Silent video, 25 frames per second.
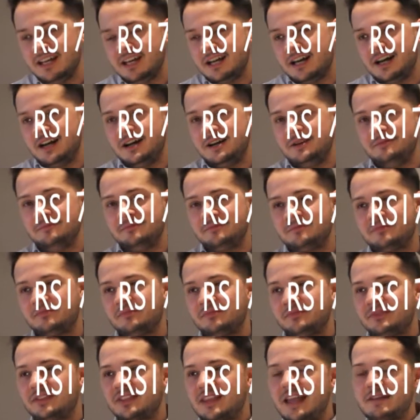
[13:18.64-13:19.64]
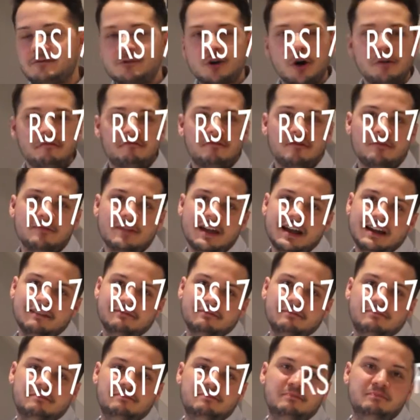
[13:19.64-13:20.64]
Um, they've gone from
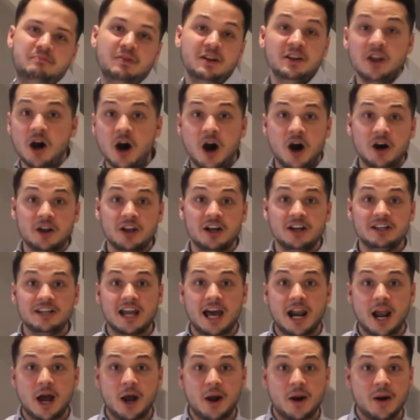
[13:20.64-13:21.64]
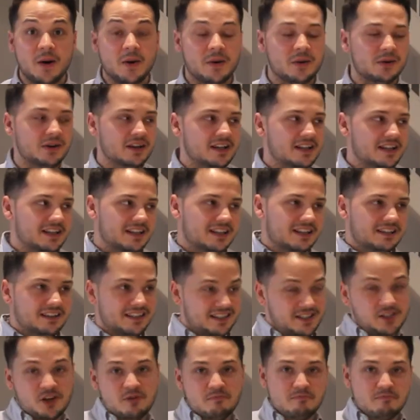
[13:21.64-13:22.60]
that banana yellow, this little